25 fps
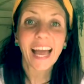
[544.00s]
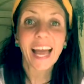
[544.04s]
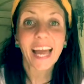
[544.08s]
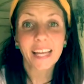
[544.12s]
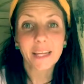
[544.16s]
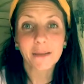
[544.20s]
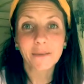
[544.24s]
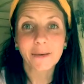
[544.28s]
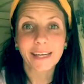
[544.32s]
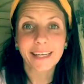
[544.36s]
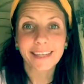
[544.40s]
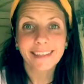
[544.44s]

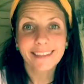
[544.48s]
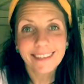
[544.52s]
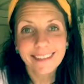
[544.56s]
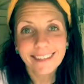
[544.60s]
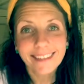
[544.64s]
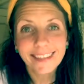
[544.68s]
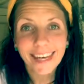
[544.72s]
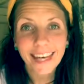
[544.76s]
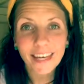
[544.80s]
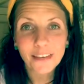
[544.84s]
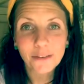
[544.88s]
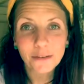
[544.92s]
Anyway,
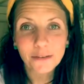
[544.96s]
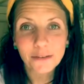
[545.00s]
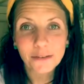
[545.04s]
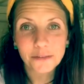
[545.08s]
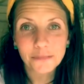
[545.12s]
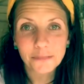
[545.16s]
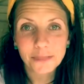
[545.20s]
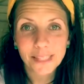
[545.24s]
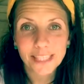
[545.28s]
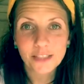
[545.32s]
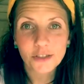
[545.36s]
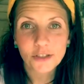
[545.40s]
enough
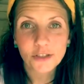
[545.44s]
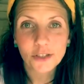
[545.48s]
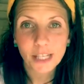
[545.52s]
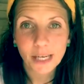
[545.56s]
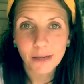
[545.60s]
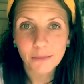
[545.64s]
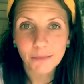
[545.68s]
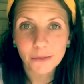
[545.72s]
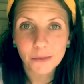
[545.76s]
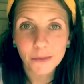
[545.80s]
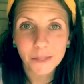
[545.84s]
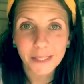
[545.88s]
of me
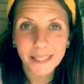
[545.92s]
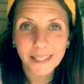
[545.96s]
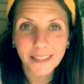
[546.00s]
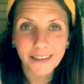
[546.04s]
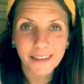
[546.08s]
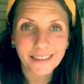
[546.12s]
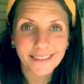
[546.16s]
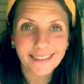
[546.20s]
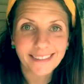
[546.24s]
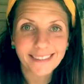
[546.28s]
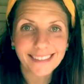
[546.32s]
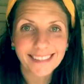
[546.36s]
jabbering
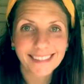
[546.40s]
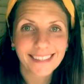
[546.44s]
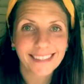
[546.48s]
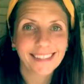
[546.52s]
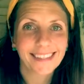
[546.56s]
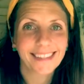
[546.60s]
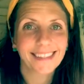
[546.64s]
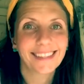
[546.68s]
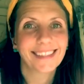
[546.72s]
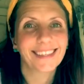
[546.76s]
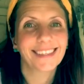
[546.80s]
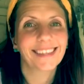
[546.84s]
on.
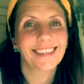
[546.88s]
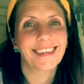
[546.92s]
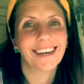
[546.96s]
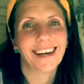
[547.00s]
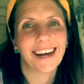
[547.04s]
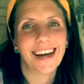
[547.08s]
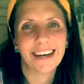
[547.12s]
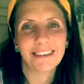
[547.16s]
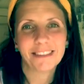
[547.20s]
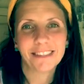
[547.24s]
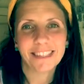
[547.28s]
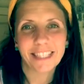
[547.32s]

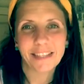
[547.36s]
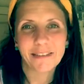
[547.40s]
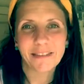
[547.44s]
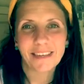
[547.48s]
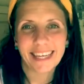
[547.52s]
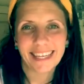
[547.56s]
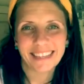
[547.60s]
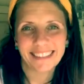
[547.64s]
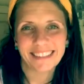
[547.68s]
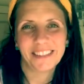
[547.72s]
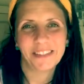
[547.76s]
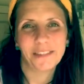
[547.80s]
I'll see you
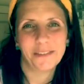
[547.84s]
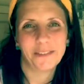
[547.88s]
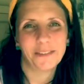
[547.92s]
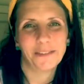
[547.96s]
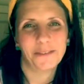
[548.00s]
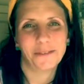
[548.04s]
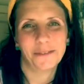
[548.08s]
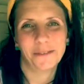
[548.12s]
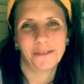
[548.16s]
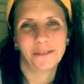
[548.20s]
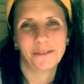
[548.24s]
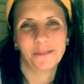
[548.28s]
again
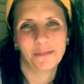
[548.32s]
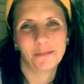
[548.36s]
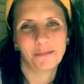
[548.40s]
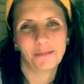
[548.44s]
soon.